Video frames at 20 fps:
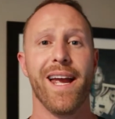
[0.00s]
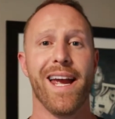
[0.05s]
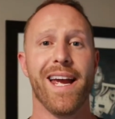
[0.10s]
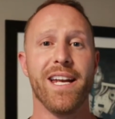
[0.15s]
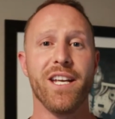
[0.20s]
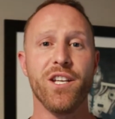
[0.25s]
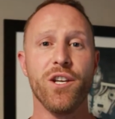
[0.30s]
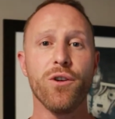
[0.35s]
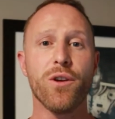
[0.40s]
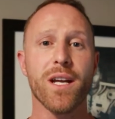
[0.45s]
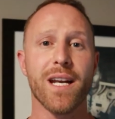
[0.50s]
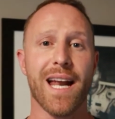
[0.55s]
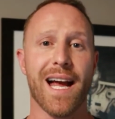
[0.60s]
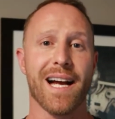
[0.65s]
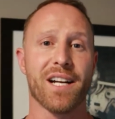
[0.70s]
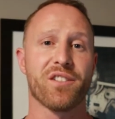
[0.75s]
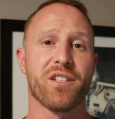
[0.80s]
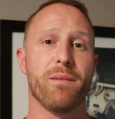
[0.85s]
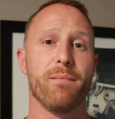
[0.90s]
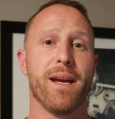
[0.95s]
And you can
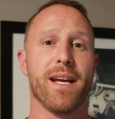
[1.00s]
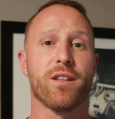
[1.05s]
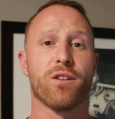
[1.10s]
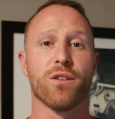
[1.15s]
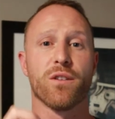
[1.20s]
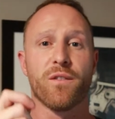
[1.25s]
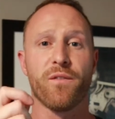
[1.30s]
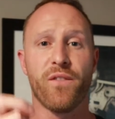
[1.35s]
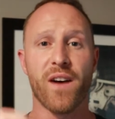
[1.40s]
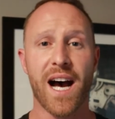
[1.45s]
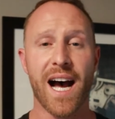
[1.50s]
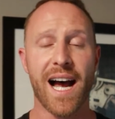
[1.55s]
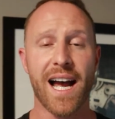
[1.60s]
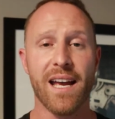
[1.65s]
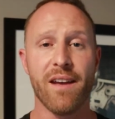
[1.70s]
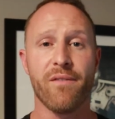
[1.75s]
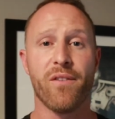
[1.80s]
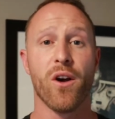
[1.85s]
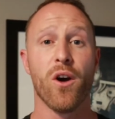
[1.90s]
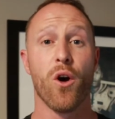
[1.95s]
actually make those
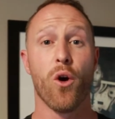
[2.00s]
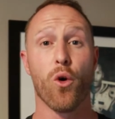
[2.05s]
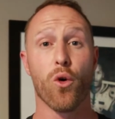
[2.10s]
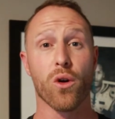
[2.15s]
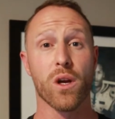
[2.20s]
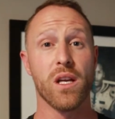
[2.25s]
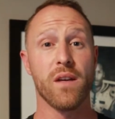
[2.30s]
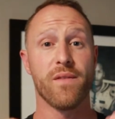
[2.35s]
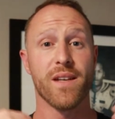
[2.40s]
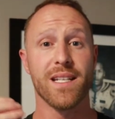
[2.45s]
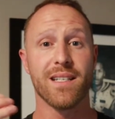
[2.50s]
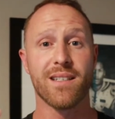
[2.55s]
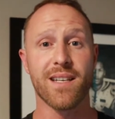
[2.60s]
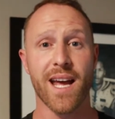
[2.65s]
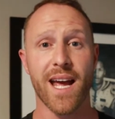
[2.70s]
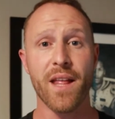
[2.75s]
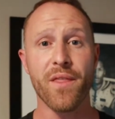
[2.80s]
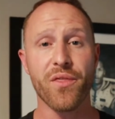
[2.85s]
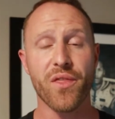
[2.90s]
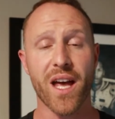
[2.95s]
$5,000 or even
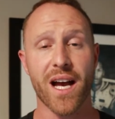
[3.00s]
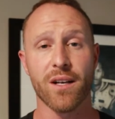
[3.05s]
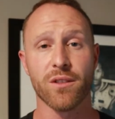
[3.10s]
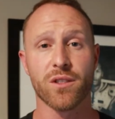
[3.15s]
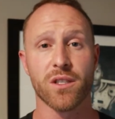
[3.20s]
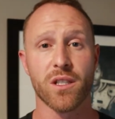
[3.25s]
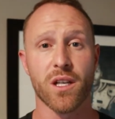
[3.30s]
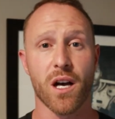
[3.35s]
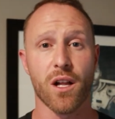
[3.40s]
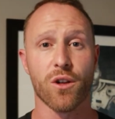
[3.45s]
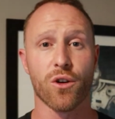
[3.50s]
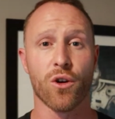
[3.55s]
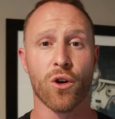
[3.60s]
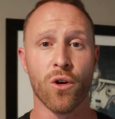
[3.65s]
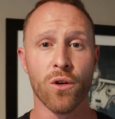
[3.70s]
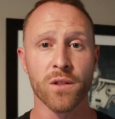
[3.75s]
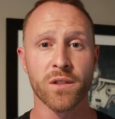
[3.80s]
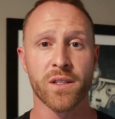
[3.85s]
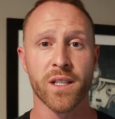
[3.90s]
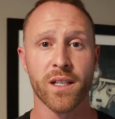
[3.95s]
$10,000
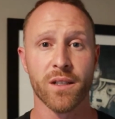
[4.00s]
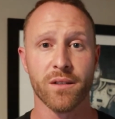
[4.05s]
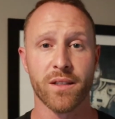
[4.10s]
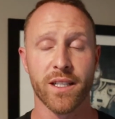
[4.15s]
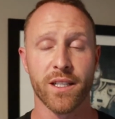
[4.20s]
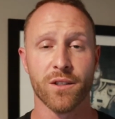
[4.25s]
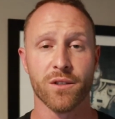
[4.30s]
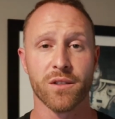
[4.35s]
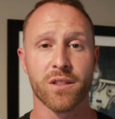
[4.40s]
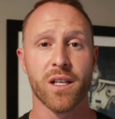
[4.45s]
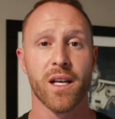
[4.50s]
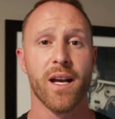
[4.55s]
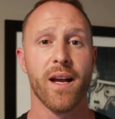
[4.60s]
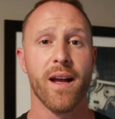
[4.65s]
wholesale deals,